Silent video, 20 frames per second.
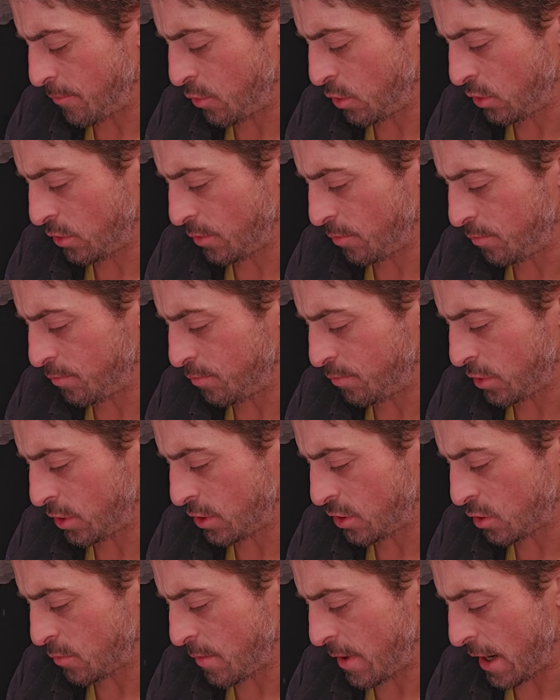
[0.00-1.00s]
Pull the
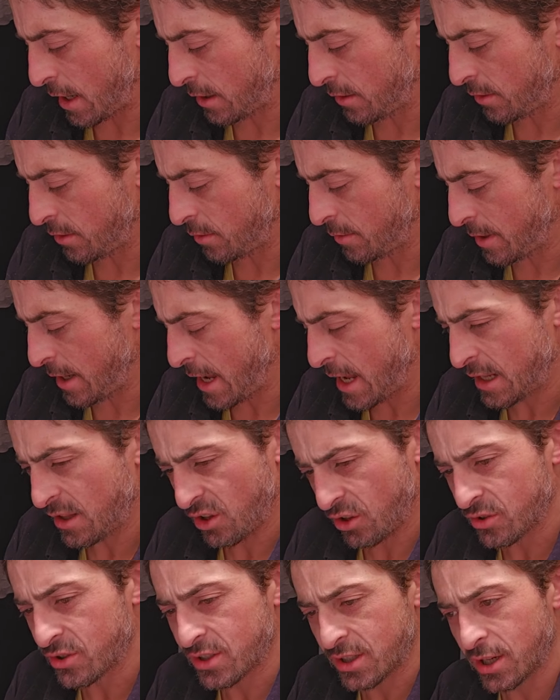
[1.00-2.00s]
plunger back a little, add a
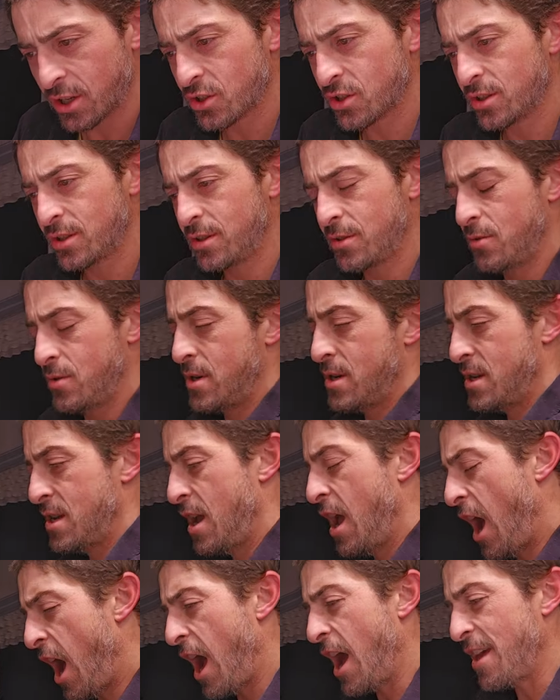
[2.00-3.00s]
little suction to it.
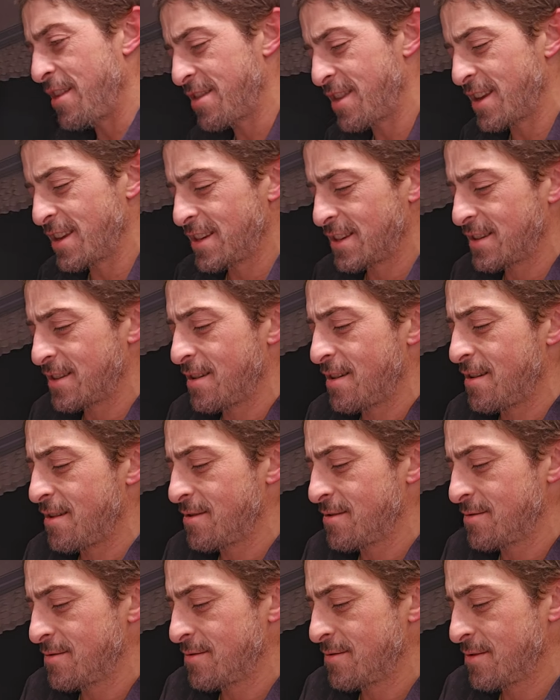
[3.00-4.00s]
I think so.
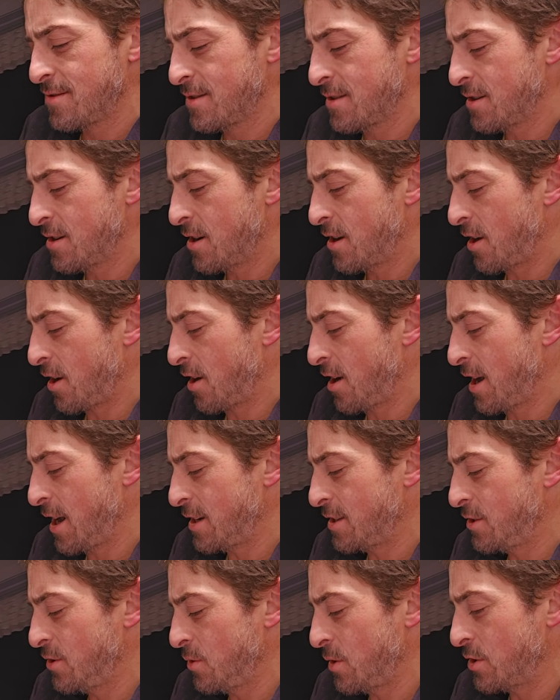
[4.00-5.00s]
Alright,
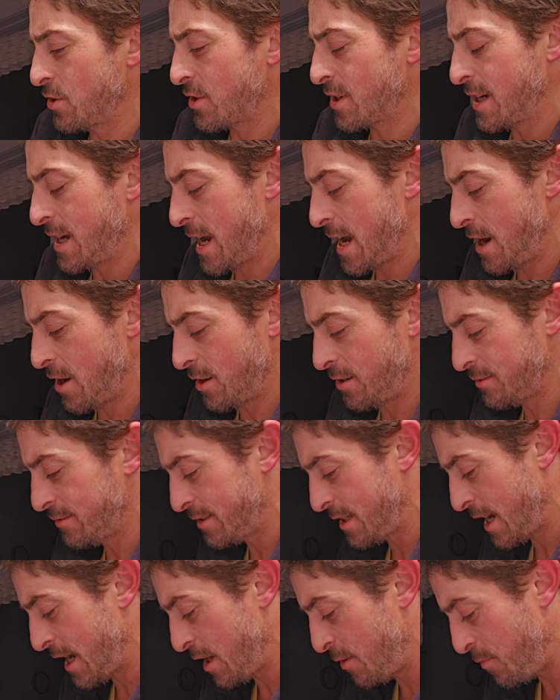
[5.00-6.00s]
200K all
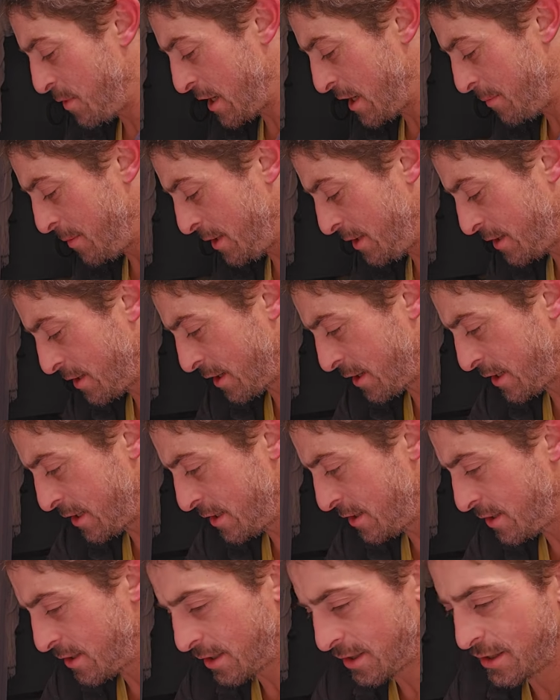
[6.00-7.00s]
day, baby. Done
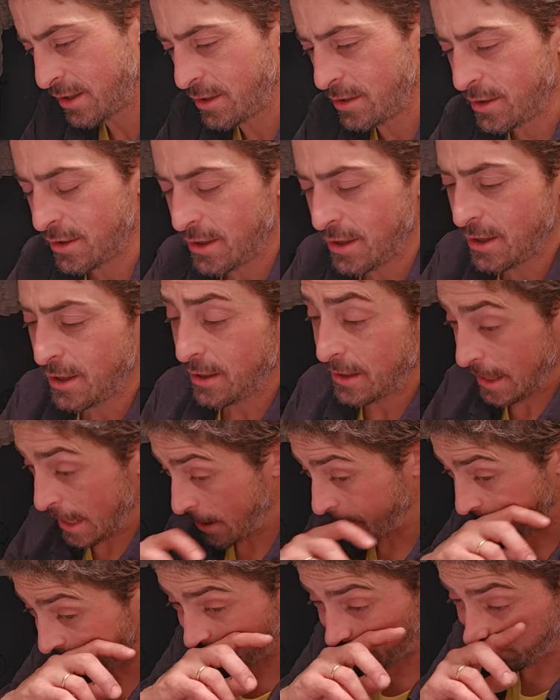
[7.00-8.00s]
and done.
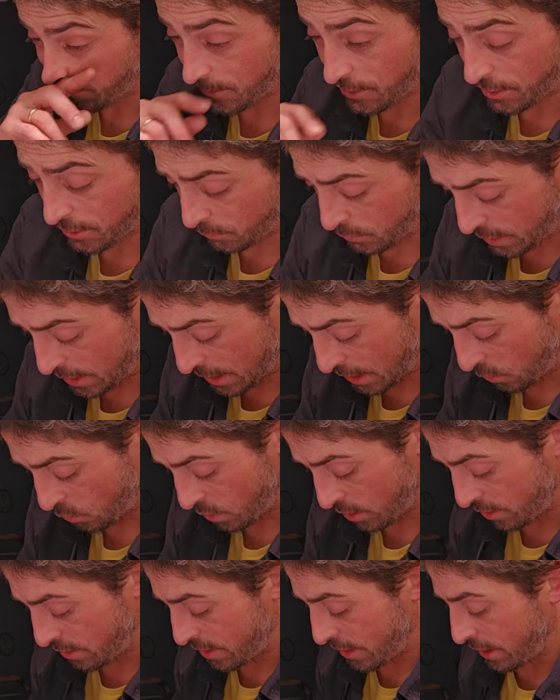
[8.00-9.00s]
Having fun. We got
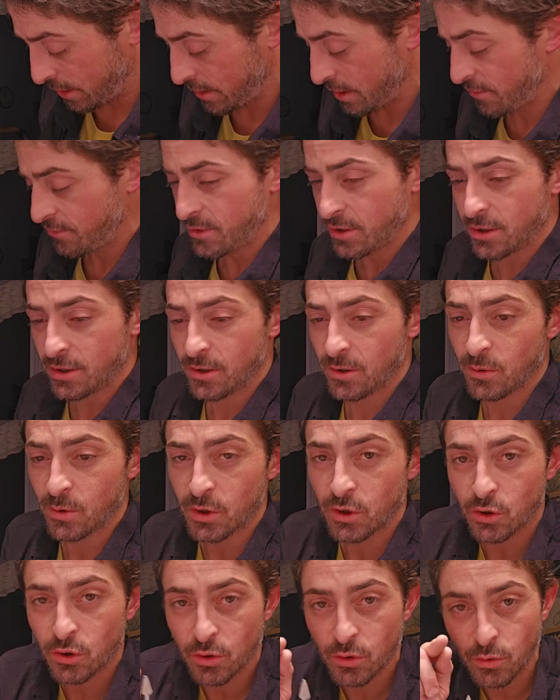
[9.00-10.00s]
one thing left to do.
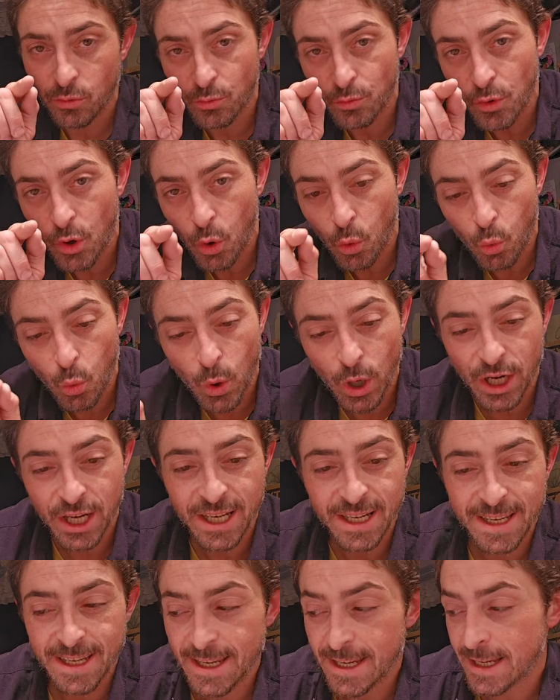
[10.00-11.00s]
But
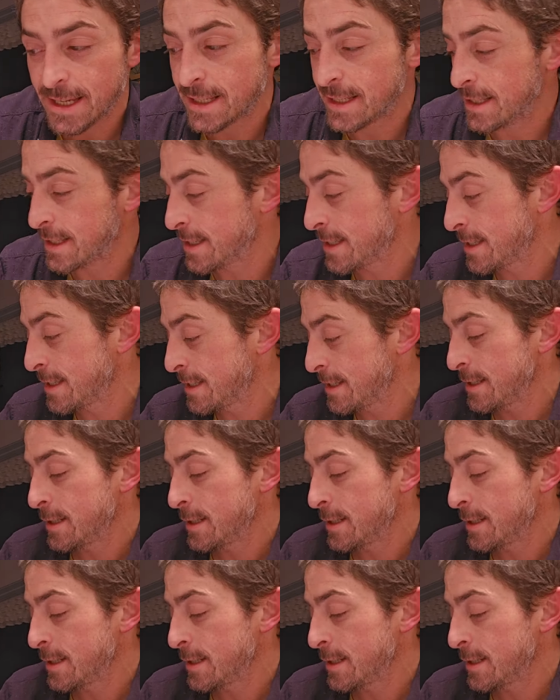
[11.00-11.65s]
it is